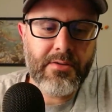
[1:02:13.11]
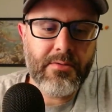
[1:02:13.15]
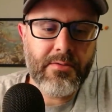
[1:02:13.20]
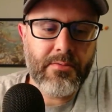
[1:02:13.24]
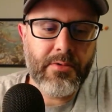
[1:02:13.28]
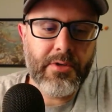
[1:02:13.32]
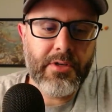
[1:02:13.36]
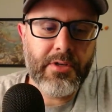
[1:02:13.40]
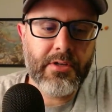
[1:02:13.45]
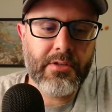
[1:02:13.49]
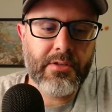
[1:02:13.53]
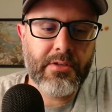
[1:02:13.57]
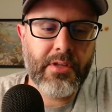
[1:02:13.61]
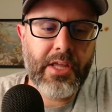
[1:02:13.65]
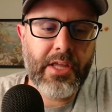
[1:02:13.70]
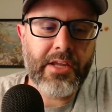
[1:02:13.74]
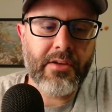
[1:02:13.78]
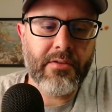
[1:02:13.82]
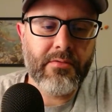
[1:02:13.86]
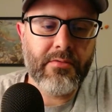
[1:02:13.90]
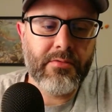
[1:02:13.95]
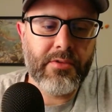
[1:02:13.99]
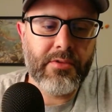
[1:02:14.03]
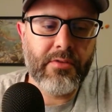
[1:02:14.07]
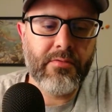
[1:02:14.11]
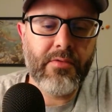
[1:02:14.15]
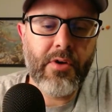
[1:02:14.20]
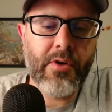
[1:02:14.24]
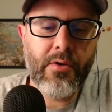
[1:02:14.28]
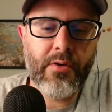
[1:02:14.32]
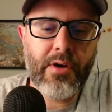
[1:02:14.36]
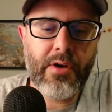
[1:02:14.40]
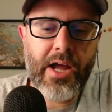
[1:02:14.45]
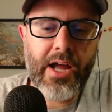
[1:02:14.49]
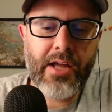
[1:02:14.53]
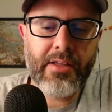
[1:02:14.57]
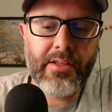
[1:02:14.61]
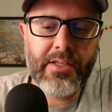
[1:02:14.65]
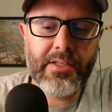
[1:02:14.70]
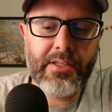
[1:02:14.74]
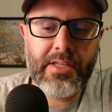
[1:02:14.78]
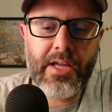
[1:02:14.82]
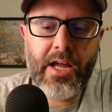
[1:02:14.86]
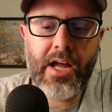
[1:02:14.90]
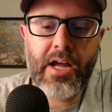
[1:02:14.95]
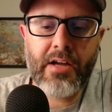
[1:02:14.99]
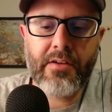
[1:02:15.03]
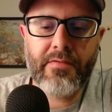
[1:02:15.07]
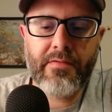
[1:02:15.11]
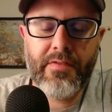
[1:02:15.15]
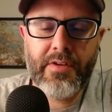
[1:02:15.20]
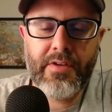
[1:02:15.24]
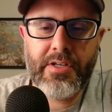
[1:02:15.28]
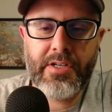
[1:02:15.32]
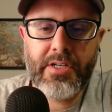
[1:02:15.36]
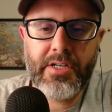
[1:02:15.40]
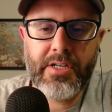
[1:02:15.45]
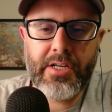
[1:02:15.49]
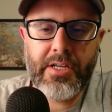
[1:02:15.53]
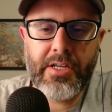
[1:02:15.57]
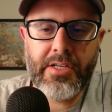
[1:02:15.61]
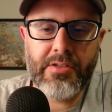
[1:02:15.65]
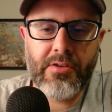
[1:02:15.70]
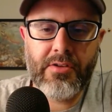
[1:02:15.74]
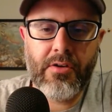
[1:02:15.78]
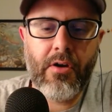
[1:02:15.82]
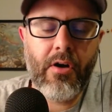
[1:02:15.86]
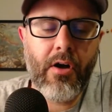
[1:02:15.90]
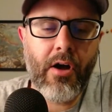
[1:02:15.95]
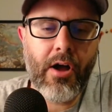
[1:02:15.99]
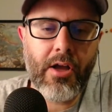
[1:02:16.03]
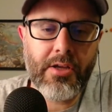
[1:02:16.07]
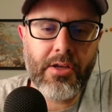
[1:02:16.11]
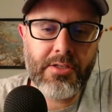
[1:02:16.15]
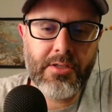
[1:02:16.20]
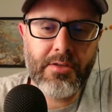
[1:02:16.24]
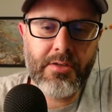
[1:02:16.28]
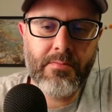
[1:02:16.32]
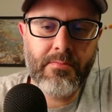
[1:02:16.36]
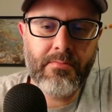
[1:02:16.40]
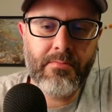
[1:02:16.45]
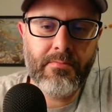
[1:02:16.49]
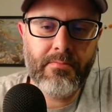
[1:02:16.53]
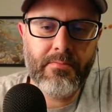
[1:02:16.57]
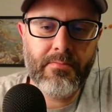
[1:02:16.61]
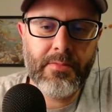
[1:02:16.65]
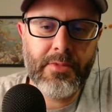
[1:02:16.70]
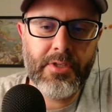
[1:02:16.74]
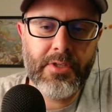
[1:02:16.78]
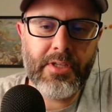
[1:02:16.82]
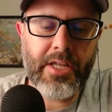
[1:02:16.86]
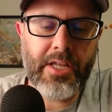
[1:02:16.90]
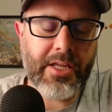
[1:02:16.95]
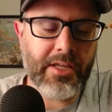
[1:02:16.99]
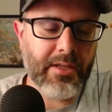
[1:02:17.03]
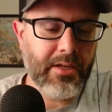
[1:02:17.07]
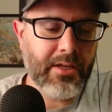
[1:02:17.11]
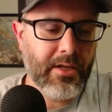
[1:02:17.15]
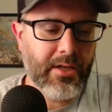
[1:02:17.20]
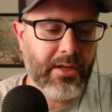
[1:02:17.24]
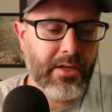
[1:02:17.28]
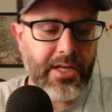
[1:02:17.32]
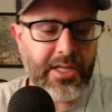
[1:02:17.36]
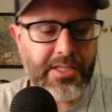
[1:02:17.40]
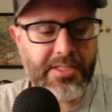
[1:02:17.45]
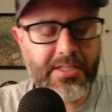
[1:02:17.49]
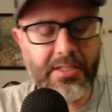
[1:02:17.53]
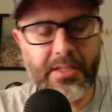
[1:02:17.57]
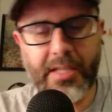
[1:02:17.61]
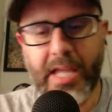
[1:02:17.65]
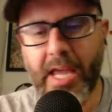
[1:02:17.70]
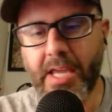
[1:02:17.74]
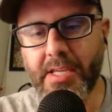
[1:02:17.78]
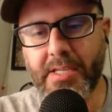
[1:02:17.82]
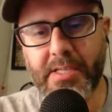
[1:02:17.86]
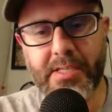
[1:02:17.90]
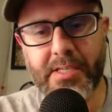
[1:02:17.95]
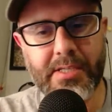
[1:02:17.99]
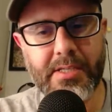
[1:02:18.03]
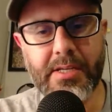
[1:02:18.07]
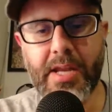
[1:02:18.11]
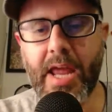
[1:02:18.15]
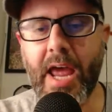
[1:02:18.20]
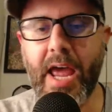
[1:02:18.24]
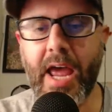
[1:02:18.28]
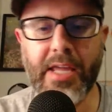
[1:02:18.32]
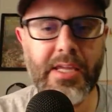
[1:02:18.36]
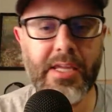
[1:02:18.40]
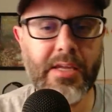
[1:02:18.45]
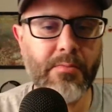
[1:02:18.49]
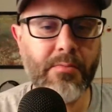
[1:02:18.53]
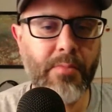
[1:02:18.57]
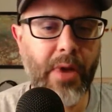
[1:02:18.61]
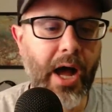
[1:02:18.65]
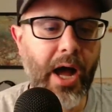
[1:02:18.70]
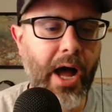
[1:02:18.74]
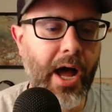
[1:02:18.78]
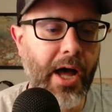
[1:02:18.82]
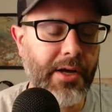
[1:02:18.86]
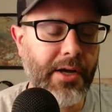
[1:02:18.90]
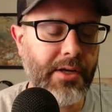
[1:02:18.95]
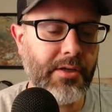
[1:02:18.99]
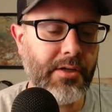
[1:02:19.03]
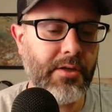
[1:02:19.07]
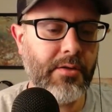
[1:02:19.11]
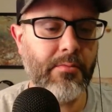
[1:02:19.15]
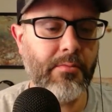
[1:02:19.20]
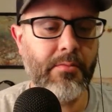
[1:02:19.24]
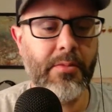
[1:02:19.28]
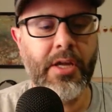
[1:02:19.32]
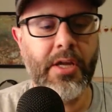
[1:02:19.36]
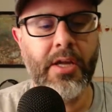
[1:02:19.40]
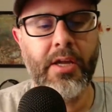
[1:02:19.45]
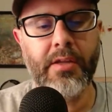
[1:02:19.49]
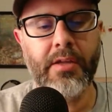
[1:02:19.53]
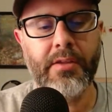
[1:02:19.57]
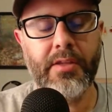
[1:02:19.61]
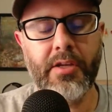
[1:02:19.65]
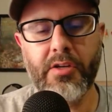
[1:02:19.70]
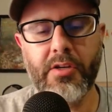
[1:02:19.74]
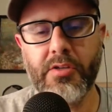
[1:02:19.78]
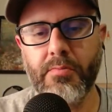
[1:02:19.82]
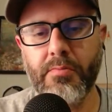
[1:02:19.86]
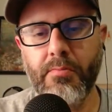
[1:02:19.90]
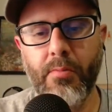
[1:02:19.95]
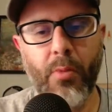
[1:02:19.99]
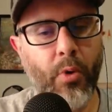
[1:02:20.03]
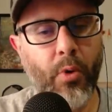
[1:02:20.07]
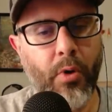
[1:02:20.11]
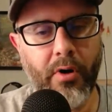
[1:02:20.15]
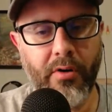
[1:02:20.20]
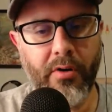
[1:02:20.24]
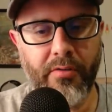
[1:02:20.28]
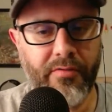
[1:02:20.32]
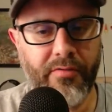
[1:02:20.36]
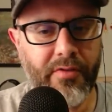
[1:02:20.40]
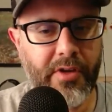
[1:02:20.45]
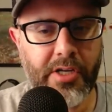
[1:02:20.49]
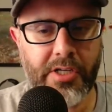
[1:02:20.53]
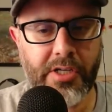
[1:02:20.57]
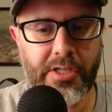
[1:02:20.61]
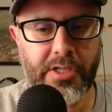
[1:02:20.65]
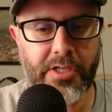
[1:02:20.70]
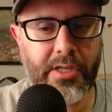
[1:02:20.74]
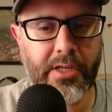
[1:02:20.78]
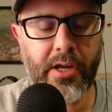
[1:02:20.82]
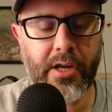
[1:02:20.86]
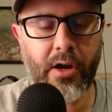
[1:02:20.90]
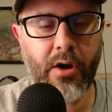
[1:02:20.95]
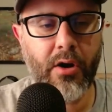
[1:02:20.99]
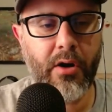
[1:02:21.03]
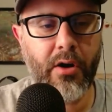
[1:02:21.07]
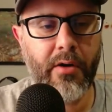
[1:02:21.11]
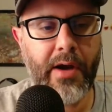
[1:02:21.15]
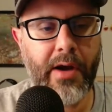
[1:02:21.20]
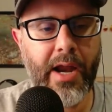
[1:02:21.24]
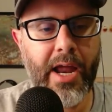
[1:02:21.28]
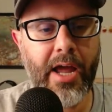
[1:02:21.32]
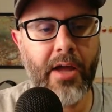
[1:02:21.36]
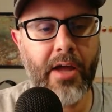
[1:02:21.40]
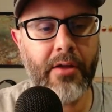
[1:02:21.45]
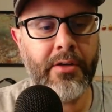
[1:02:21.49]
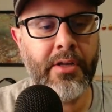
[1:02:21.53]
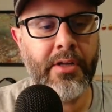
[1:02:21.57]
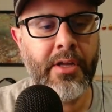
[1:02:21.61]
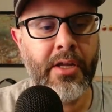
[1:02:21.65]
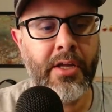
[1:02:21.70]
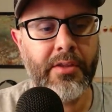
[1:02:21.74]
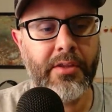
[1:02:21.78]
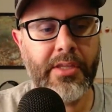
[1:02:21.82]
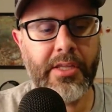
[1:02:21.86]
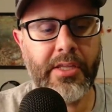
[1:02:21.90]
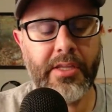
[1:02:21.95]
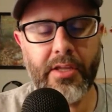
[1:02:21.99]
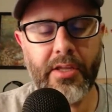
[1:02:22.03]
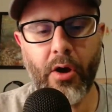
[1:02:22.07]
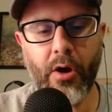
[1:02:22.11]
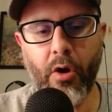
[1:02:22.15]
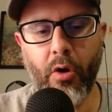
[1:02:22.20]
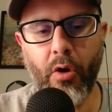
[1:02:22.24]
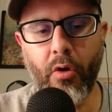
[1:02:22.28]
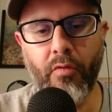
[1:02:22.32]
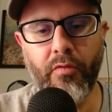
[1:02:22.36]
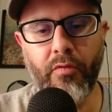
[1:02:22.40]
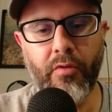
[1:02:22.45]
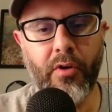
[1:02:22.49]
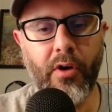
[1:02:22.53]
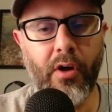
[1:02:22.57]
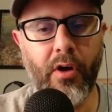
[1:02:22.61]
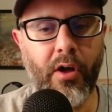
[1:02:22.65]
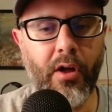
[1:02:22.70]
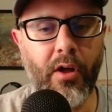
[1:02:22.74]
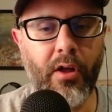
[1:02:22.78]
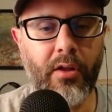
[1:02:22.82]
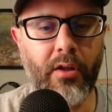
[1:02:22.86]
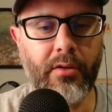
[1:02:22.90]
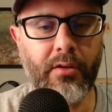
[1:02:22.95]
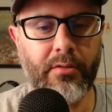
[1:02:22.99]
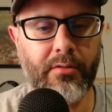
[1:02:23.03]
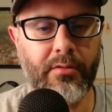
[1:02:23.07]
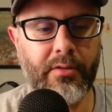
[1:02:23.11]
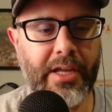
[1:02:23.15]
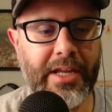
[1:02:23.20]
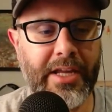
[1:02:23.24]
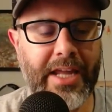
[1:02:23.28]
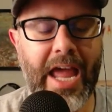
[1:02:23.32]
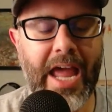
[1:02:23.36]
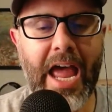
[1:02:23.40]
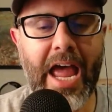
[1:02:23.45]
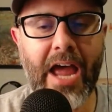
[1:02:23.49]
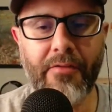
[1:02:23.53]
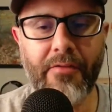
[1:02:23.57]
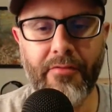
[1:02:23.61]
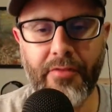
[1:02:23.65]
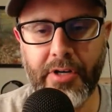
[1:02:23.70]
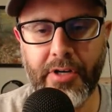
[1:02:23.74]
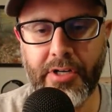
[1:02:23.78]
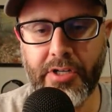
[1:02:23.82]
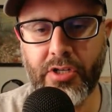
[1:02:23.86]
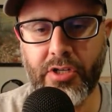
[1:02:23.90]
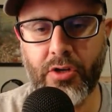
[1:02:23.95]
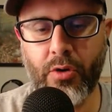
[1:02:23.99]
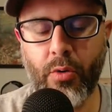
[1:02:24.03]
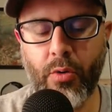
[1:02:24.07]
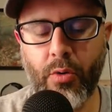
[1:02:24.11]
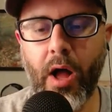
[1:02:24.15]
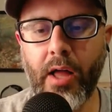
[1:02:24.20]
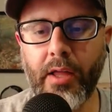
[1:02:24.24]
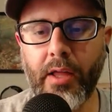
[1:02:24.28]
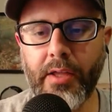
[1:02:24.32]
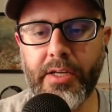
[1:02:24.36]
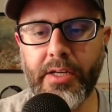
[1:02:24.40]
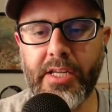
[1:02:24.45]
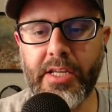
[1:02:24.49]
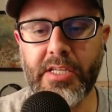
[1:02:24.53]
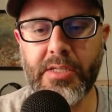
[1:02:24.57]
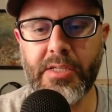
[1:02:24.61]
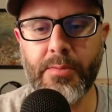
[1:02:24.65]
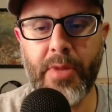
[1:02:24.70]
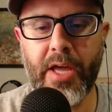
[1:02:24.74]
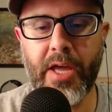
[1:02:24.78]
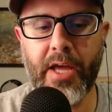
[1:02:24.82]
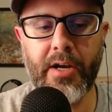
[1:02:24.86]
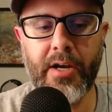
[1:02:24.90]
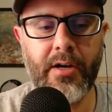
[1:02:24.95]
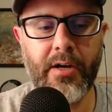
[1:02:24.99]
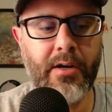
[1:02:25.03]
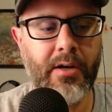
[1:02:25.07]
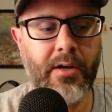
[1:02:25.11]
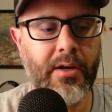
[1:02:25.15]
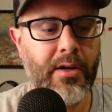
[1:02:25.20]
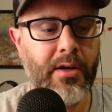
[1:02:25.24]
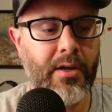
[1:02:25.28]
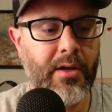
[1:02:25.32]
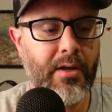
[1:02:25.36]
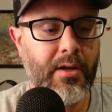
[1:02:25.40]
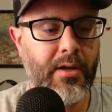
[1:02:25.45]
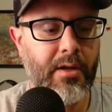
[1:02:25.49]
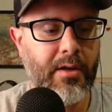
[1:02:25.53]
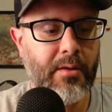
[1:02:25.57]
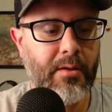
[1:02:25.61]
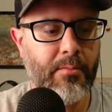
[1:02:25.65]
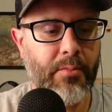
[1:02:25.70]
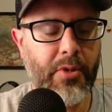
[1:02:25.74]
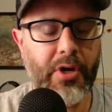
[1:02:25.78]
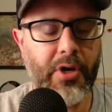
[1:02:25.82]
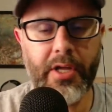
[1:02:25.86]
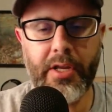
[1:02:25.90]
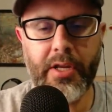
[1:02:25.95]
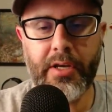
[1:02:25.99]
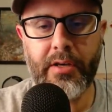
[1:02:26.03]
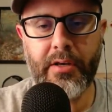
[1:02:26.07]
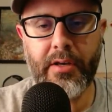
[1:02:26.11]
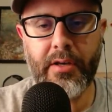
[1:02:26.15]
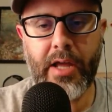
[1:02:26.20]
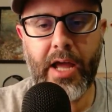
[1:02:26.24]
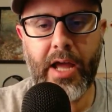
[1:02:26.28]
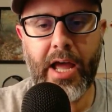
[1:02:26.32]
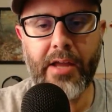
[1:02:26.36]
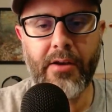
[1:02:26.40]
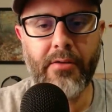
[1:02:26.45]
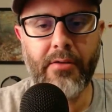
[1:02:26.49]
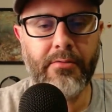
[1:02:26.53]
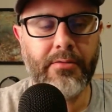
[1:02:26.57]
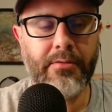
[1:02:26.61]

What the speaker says: you're like, the Rhode Island tog fishing is awesome. Like, it's less snaggy bottom. There's more fish to go around. The overall average quality is better, but I don't